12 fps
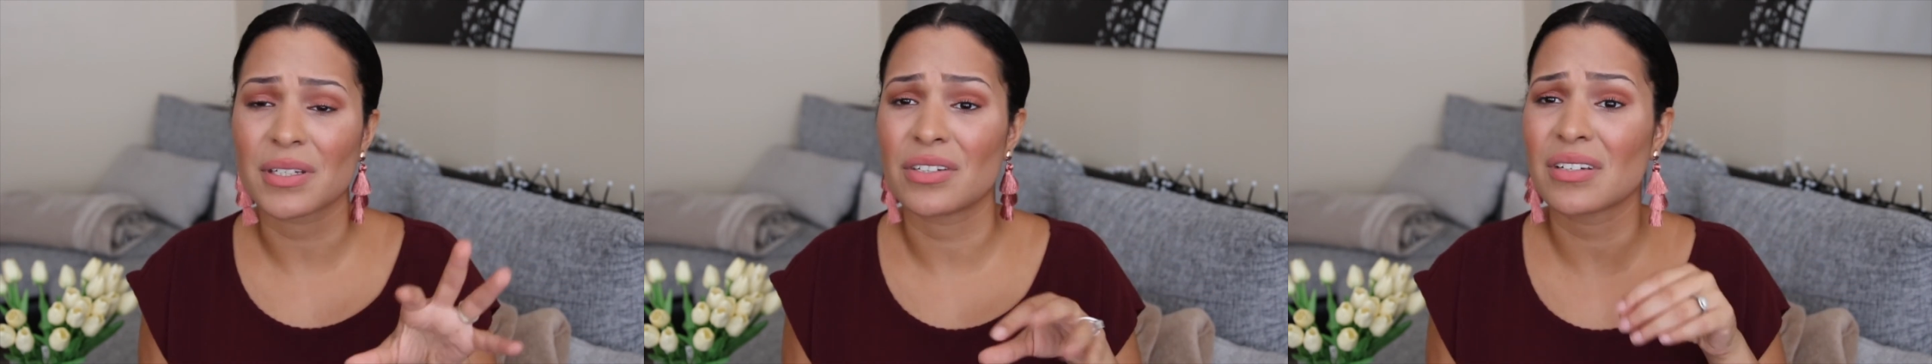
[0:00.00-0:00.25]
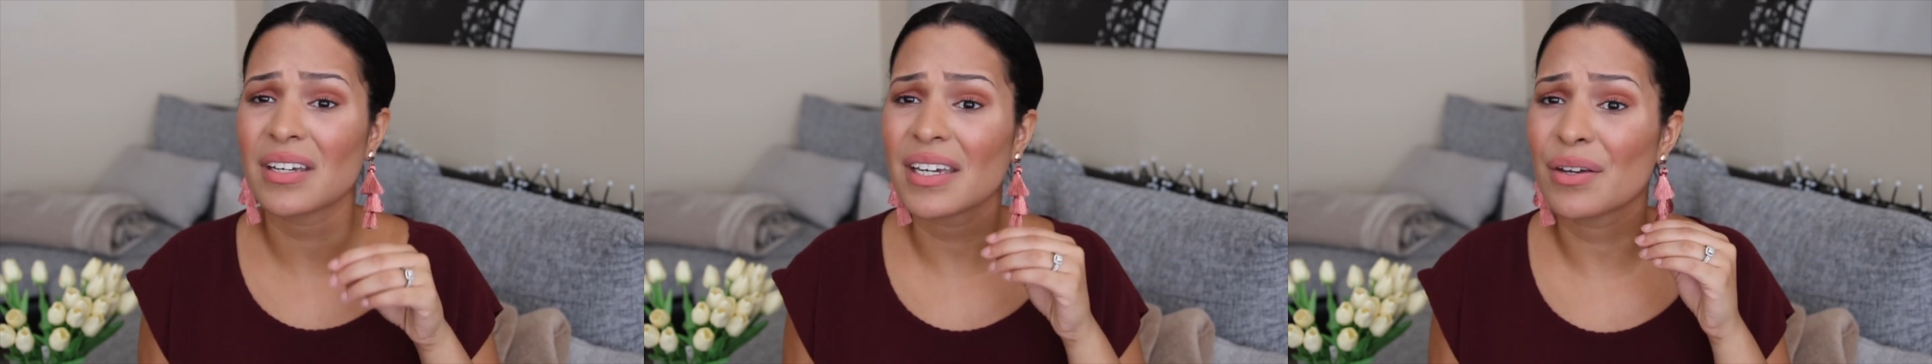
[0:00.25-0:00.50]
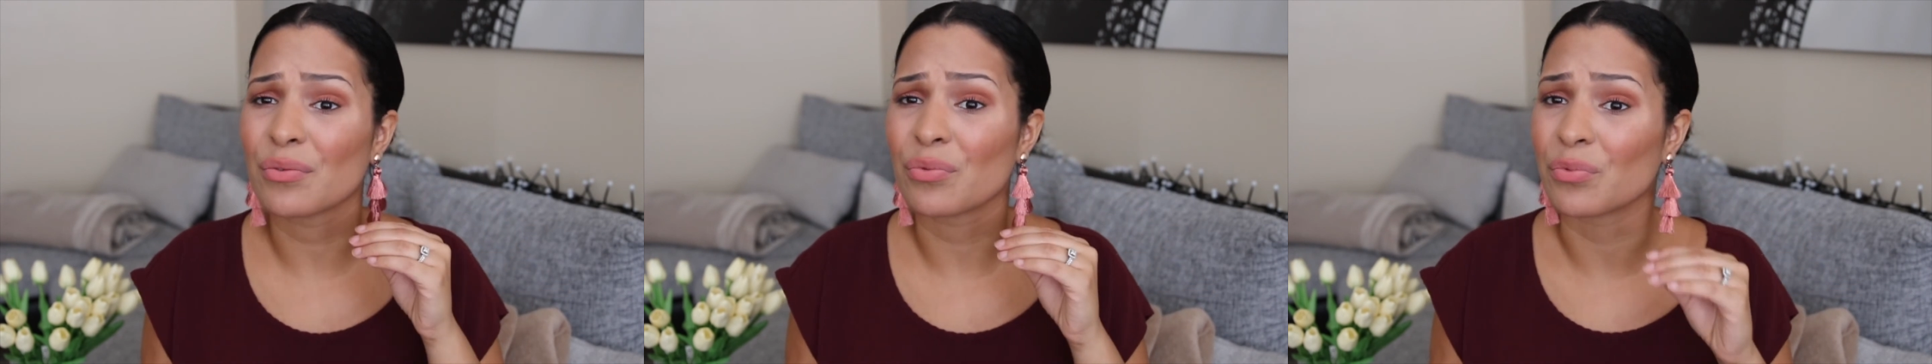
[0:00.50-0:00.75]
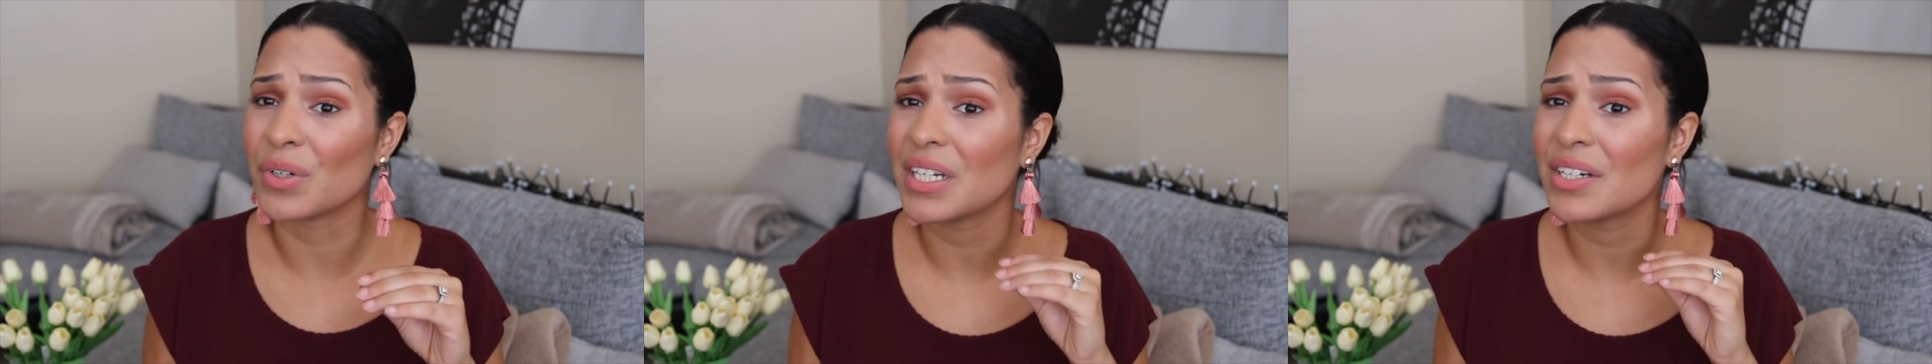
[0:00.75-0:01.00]
and you can get
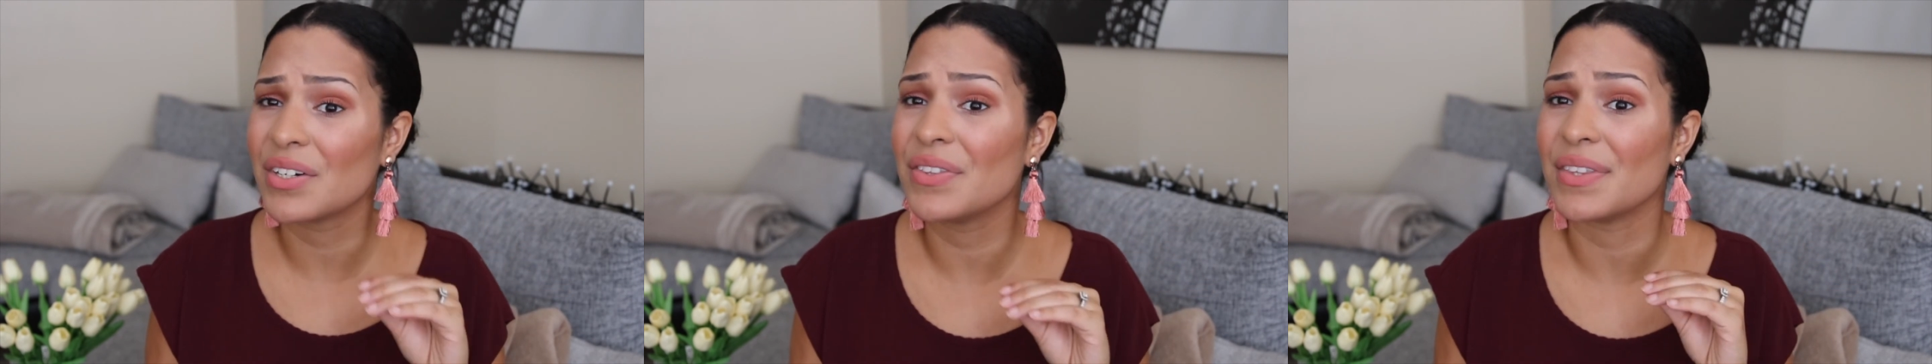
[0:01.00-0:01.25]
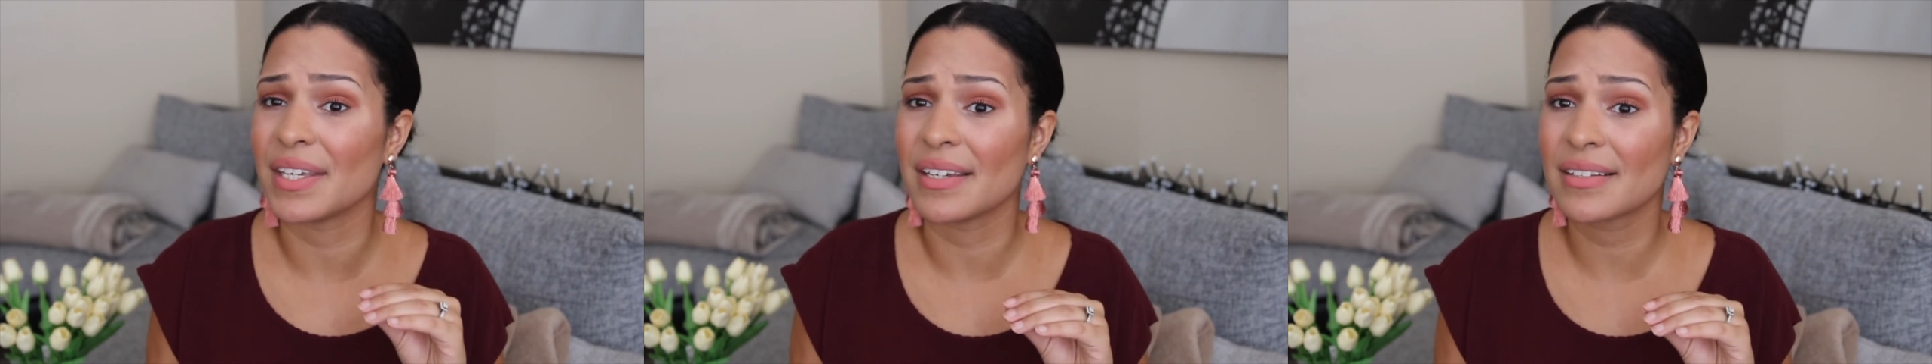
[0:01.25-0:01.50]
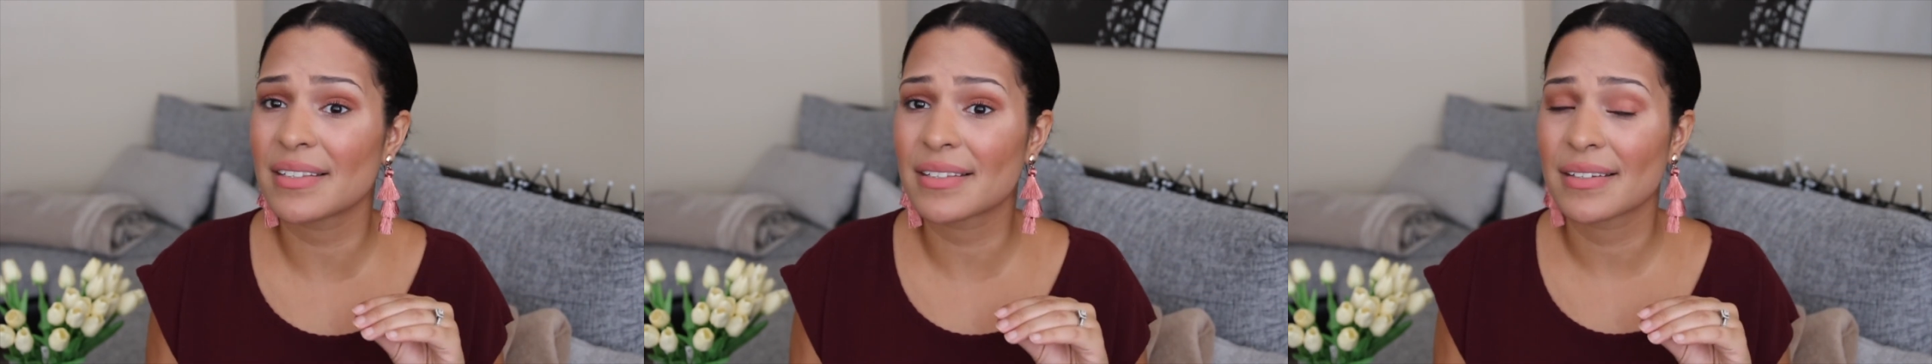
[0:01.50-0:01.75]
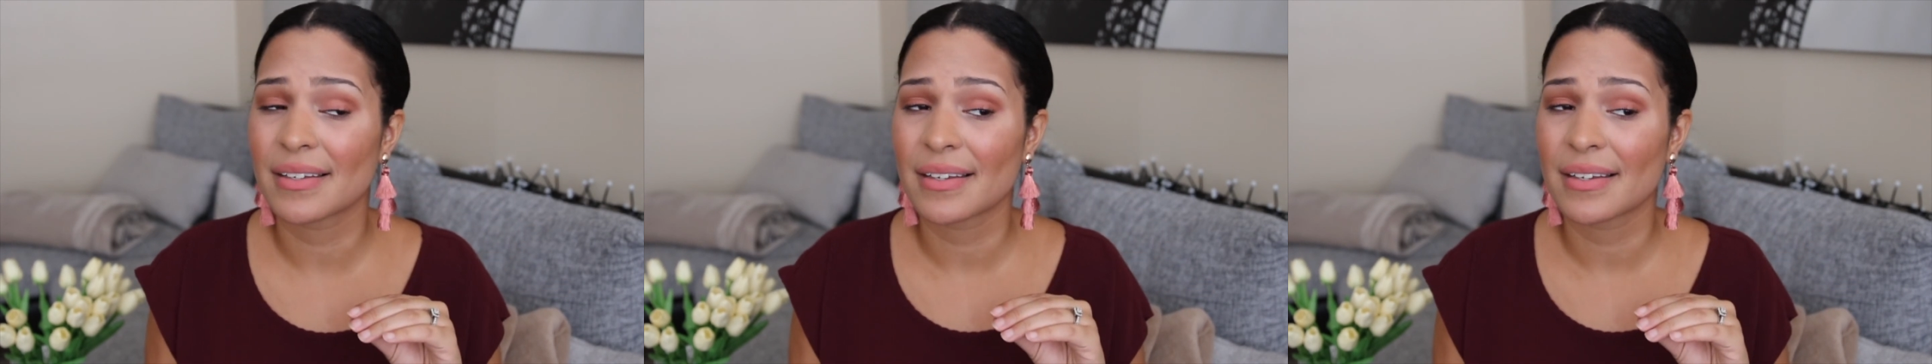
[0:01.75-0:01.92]
really good things